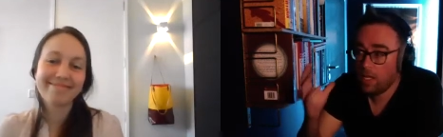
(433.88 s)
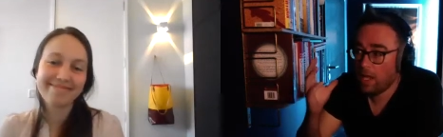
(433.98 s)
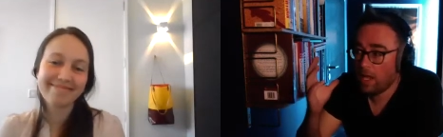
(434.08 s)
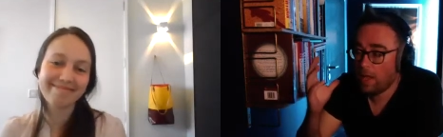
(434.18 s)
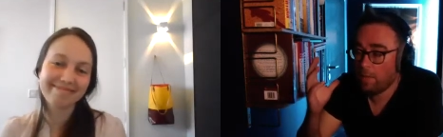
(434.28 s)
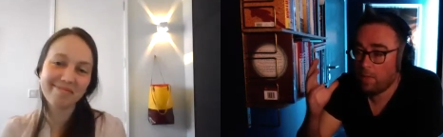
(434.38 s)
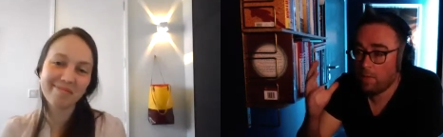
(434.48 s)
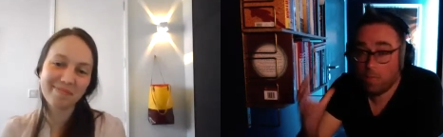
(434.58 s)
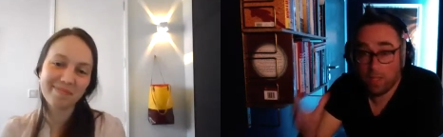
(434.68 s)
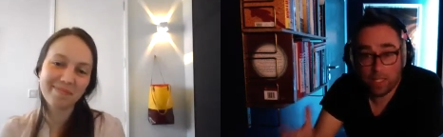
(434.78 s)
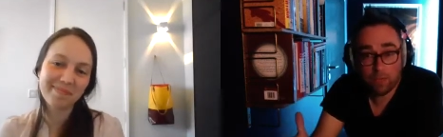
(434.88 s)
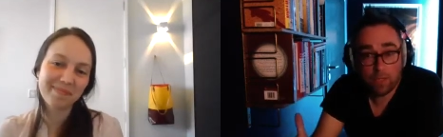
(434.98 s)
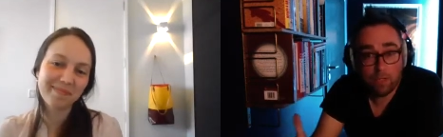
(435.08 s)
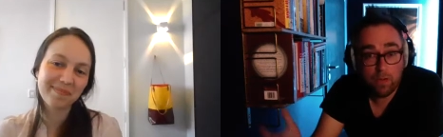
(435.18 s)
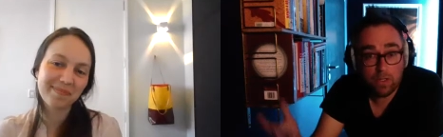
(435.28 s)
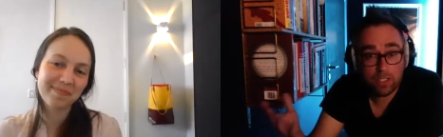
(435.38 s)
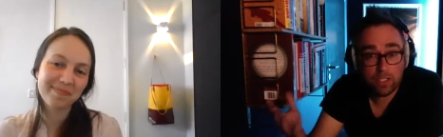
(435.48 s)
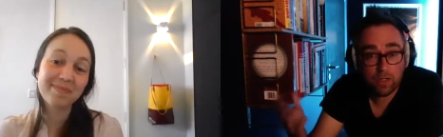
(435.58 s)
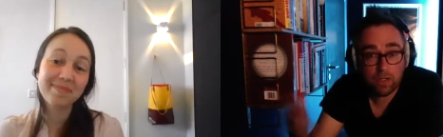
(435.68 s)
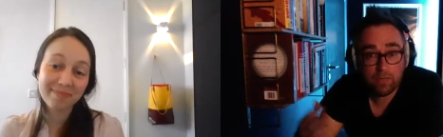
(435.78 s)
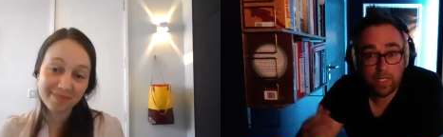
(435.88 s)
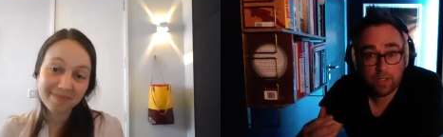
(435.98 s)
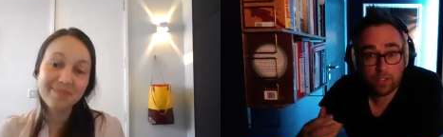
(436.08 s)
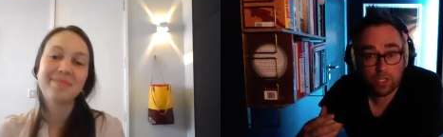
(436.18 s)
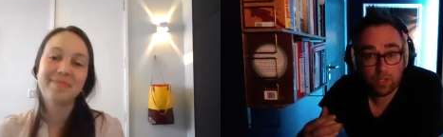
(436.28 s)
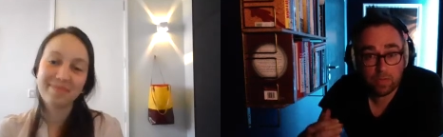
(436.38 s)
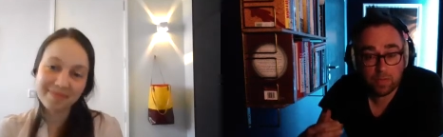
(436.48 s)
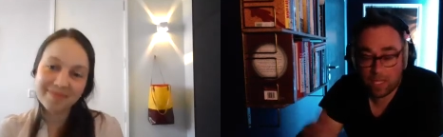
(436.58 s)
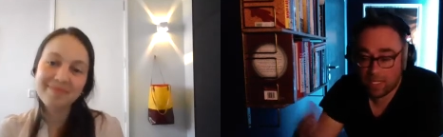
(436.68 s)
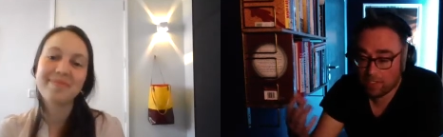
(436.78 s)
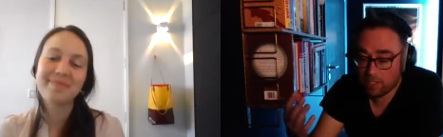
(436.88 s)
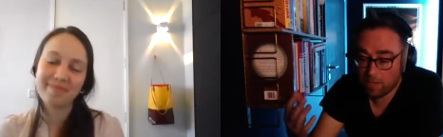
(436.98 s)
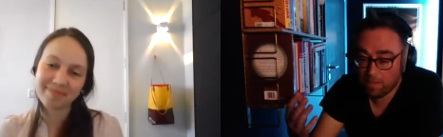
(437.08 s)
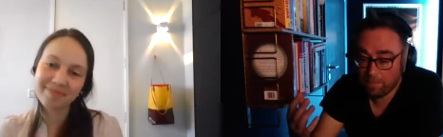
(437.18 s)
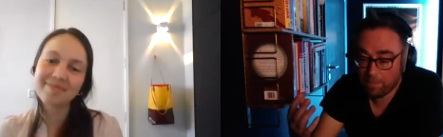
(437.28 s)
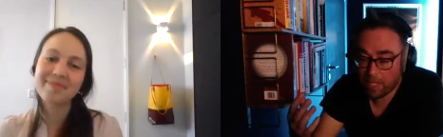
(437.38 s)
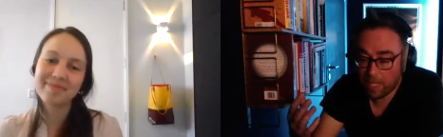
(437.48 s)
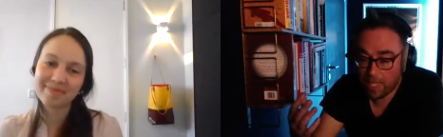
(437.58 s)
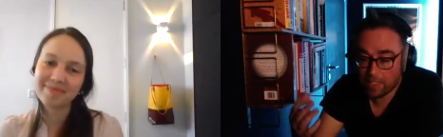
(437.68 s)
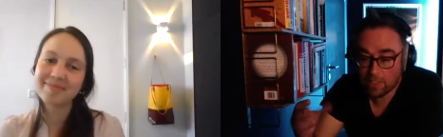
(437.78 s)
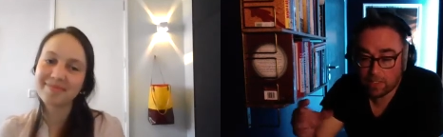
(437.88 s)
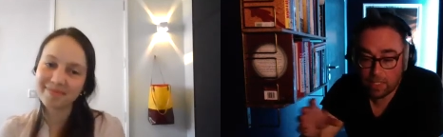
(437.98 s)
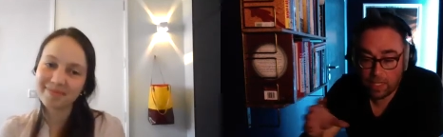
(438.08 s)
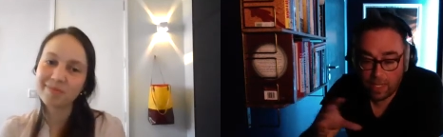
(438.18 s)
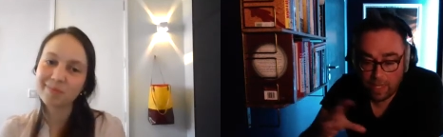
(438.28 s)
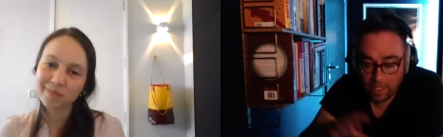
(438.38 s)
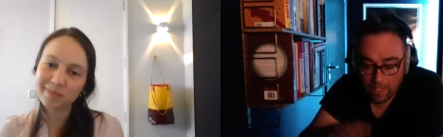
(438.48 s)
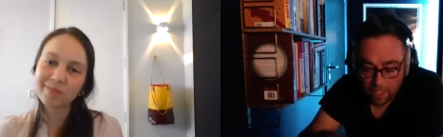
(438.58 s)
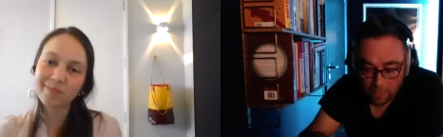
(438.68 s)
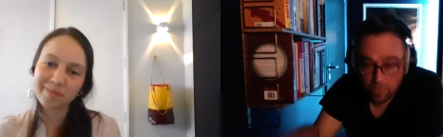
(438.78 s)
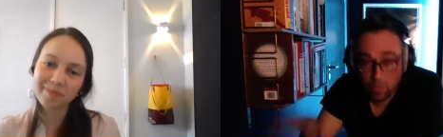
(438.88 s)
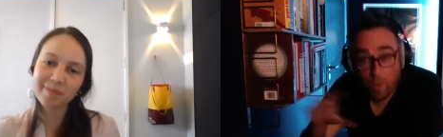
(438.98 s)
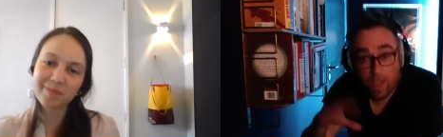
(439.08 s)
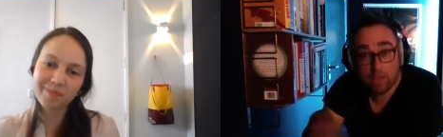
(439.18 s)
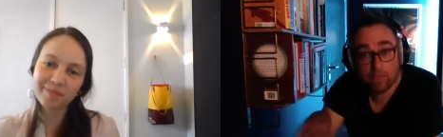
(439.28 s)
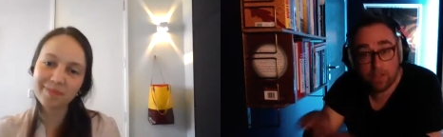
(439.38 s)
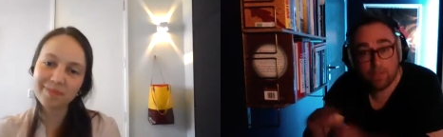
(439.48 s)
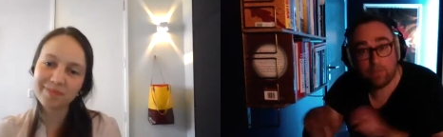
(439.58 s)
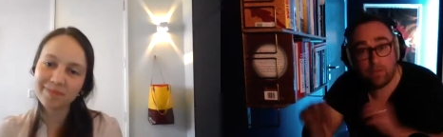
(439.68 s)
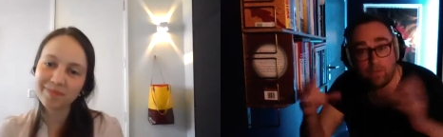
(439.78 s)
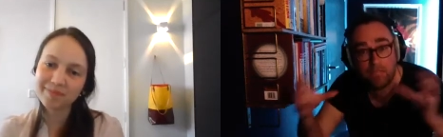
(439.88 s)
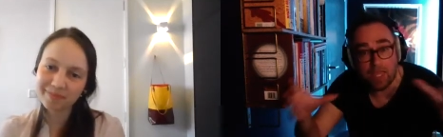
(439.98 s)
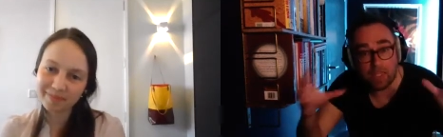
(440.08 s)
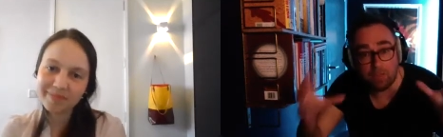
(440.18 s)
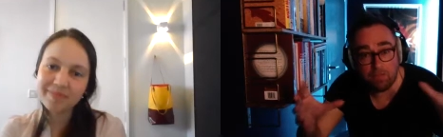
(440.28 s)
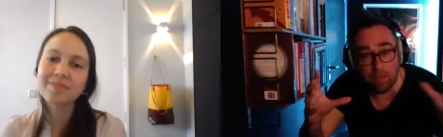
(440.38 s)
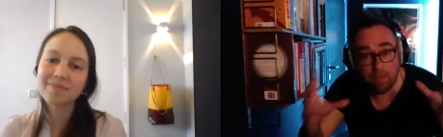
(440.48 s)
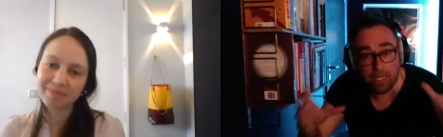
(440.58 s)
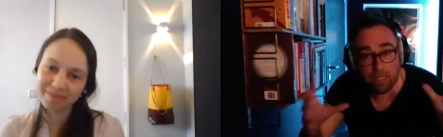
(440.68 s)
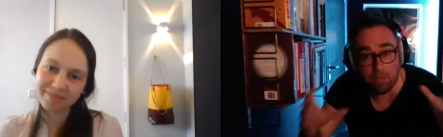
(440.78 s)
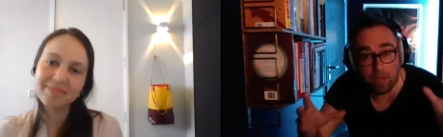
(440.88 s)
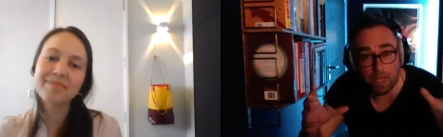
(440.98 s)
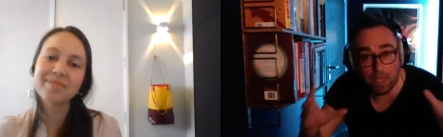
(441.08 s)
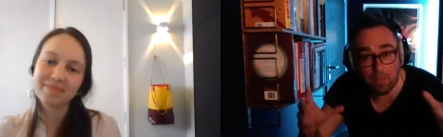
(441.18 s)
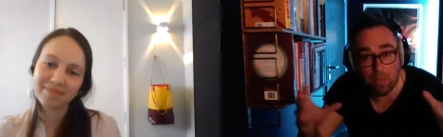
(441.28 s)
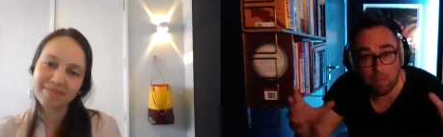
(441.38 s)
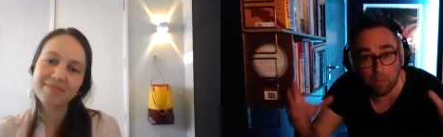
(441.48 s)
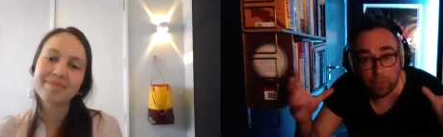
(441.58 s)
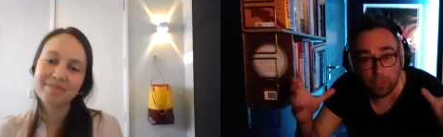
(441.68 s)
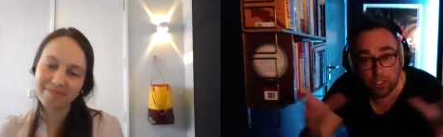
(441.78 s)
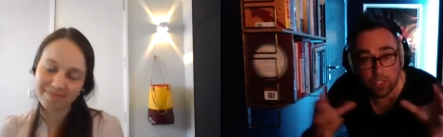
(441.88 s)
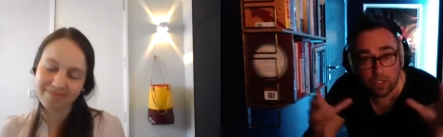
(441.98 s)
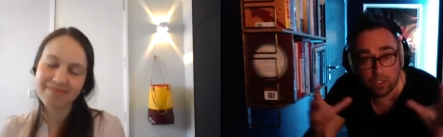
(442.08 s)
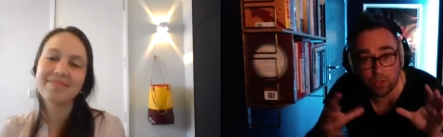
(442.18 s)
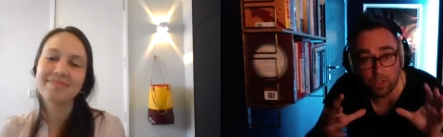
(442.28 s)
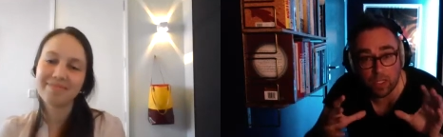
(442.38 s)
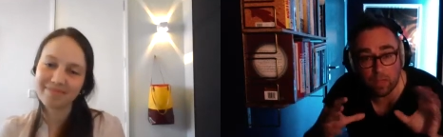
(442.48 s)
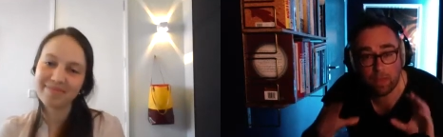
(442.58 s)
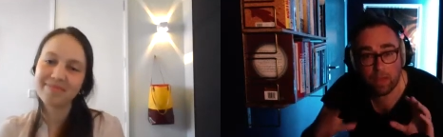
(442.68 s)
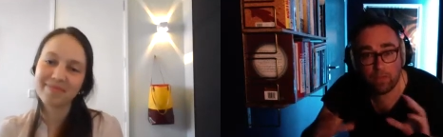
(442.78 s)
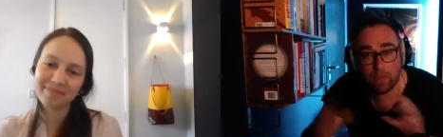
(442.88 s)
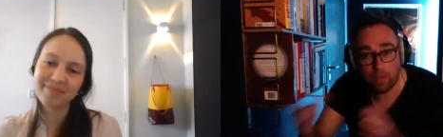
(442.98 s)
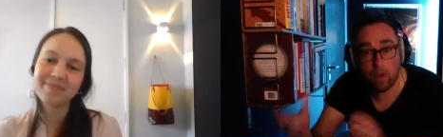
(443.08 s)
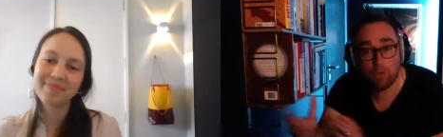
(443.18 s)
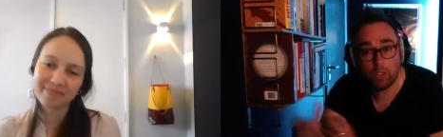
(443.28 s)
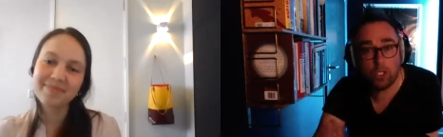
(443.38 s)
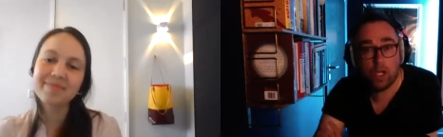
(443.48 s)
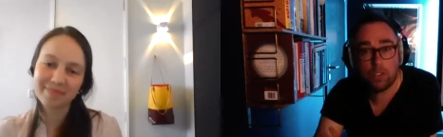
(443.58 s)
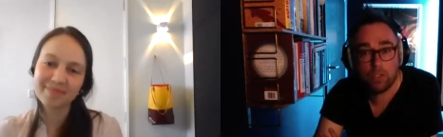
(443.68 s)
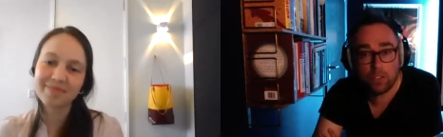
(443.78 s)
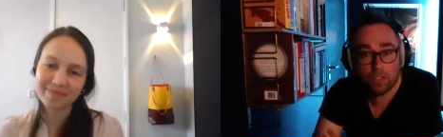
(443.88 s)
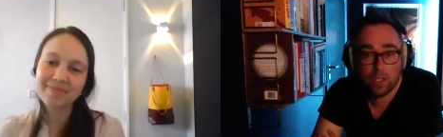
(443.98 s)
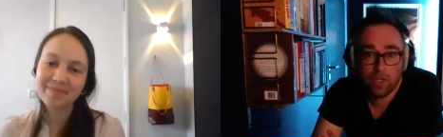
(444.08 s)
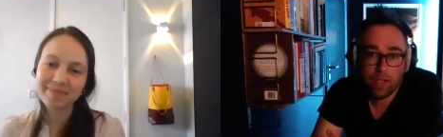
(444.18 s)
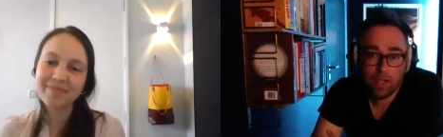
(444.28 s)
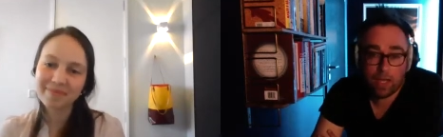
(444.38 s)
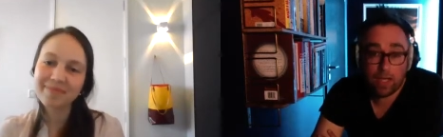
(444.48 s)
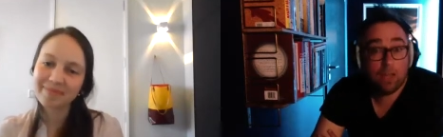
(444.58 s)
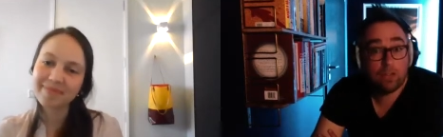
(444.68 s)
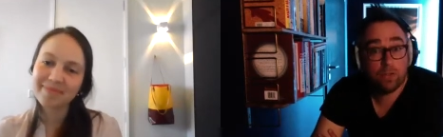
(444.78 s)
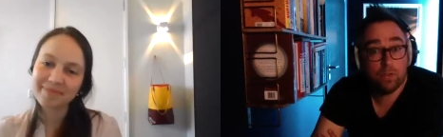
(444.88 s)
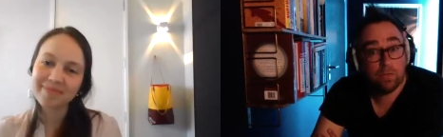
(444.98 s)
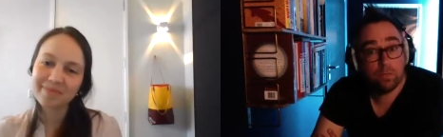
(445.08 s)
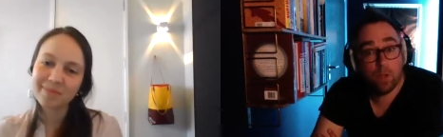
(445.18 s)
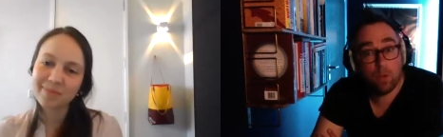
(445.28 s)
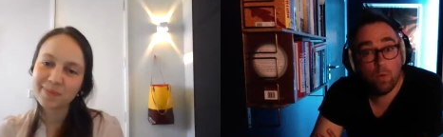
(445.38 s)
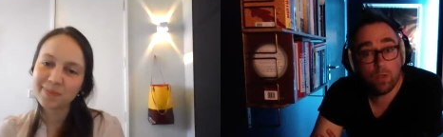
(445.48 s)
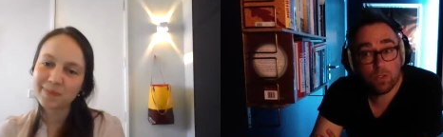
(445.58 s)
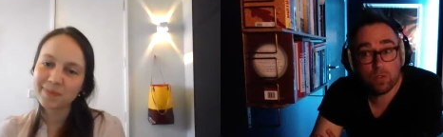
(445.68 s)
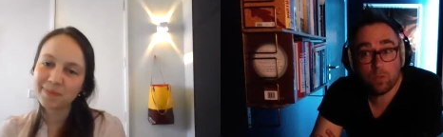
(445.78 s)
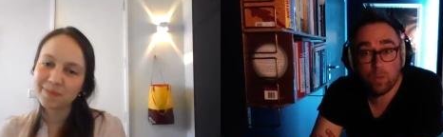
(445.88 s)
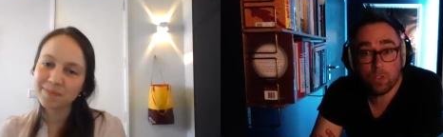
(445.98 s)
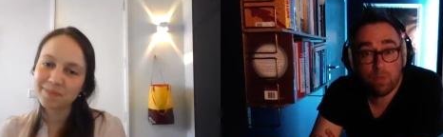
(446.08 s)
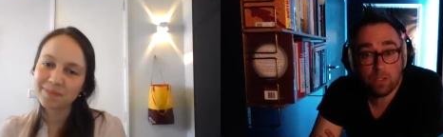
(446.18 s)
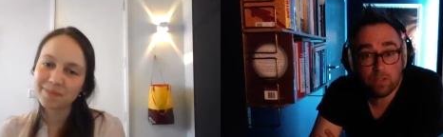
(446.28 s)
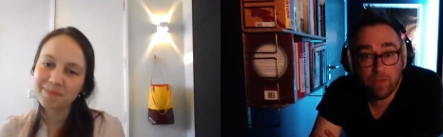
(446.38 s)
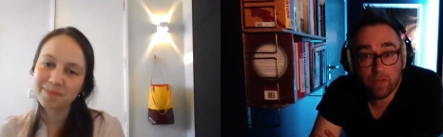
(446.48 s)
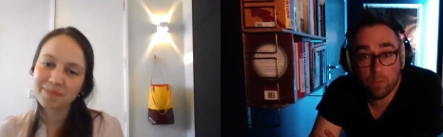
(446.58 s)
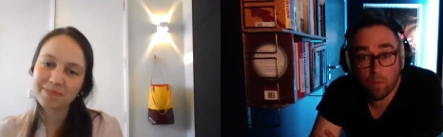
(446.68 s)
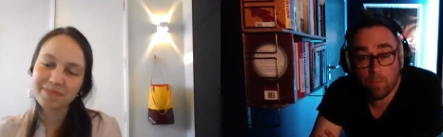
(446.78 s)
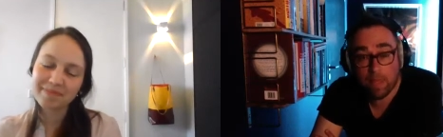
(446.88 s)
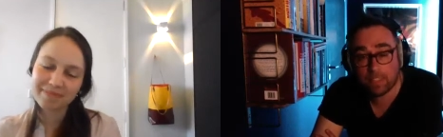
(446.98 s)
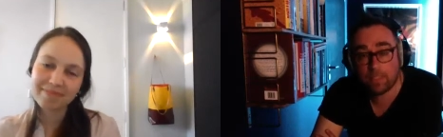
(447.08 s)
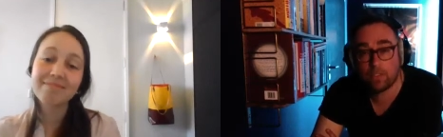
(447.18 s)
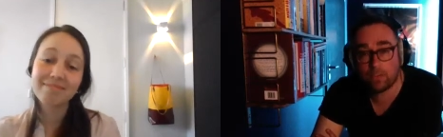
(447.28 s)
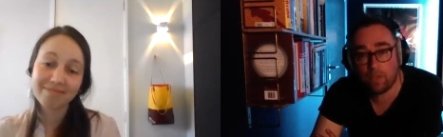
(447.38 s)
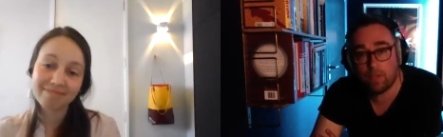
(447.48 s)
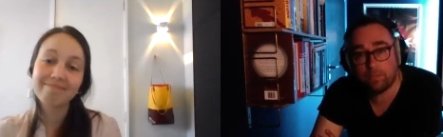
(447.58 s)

Speaker 1: um, but that's what it was. You go to the video shop, and um, and it was a way of, of, of getting the family in my in my book to start talking about their own childhoods and, and sort of what's what's most fun and what matters as well.